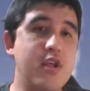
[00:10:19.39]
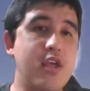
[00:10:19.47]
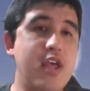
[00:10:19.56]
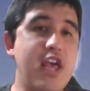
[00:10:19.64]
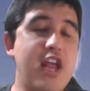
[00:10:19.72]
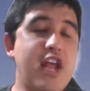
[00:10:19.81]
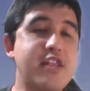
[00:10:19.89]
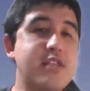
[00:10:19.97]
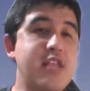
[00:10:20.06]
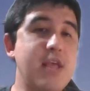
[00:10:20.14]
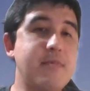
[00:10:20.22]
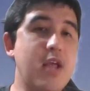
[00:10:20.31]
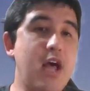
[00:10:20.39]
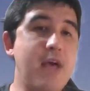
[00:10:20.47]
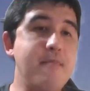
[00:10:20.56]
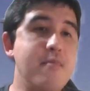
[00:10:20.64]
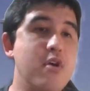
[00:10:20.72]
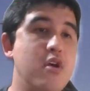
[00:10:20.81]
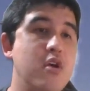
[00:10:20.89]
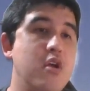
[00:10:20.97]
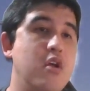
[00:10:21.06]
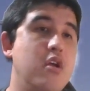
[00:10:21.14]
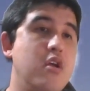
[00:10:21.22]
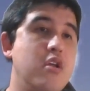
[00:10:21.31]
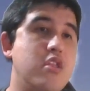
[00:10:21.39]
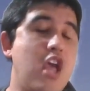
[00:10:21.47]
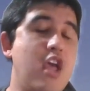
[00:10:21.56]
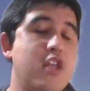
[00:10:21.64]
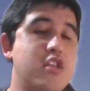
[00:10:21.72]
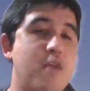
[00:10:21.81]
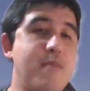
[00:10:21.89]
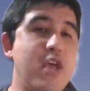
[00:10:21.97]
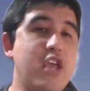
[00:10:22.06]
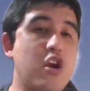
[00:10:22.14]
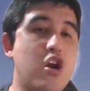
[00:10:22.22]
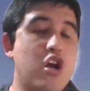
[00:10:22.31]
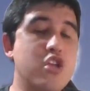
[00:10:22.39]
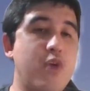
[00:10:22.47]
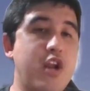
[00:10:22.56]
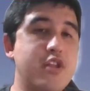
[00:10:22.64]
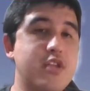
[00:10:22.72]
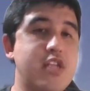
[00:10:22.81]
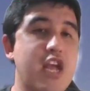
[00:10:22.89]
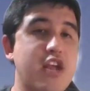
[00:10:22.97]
And at the same time, they ended up making it all the way to the second